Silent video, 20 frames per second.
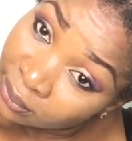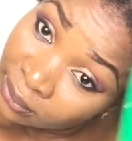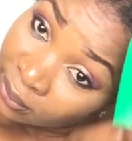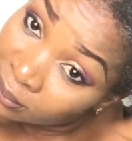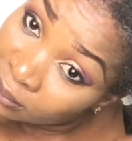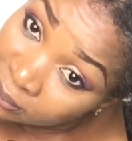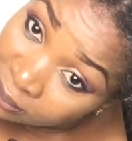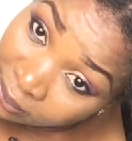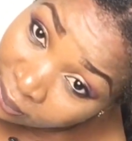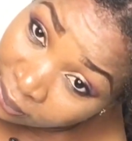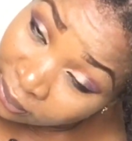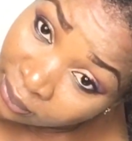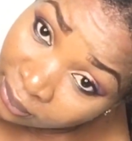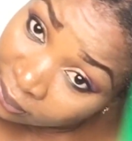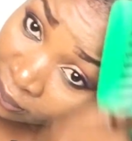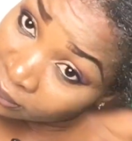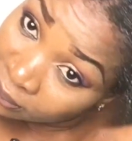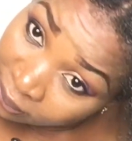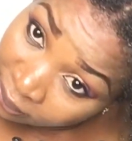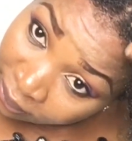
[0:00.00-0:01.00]
I'm combing
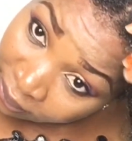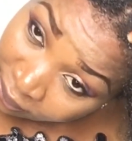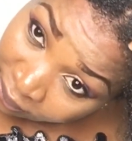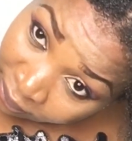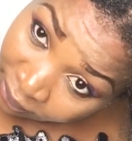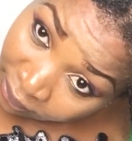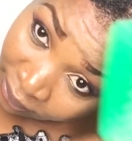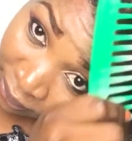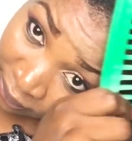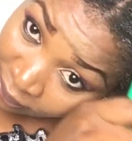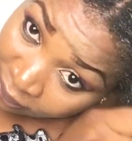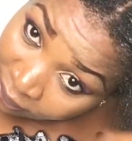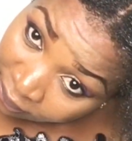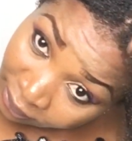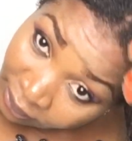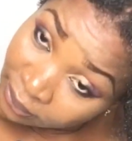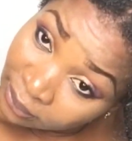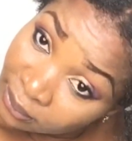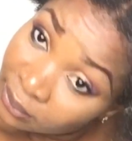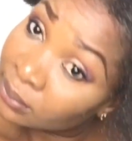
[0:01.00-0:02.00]
it so the hair will
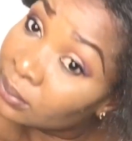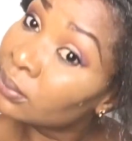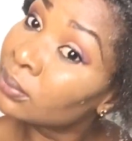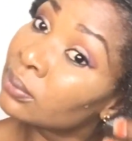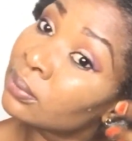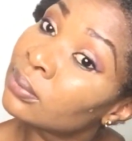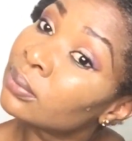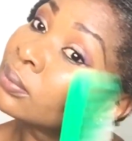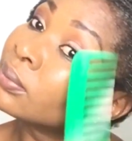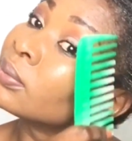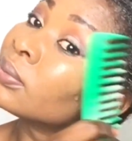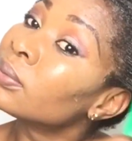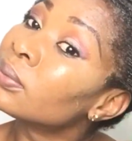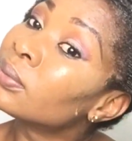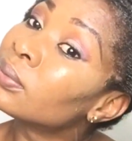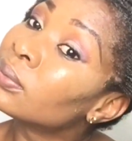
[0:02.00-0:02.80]
be able to